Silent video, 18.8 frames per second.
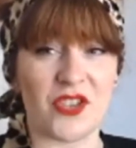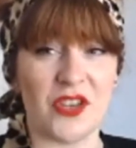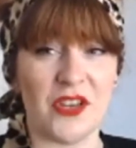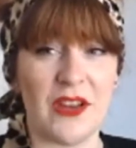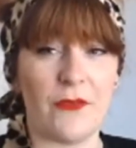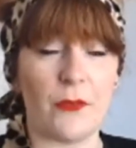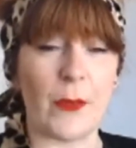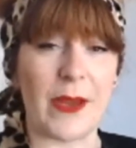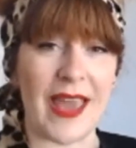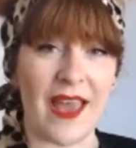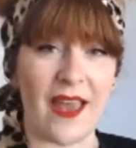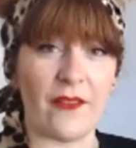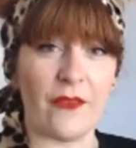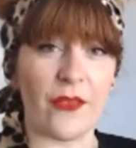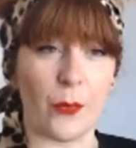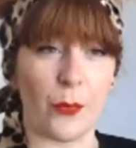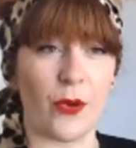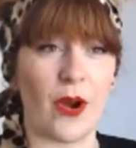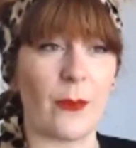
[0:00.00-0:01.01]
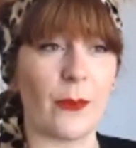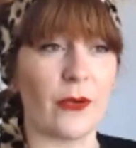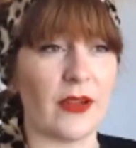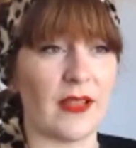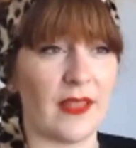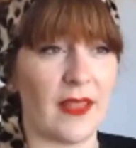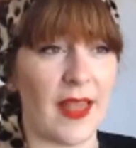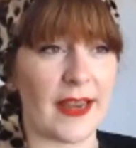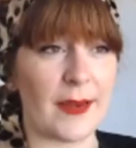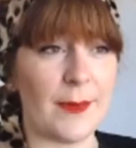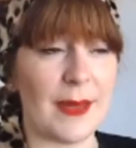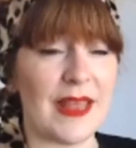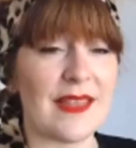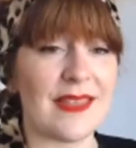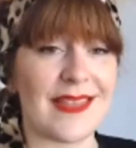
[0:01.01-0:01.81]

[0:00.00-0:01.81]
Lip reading: If we have the proper alignment,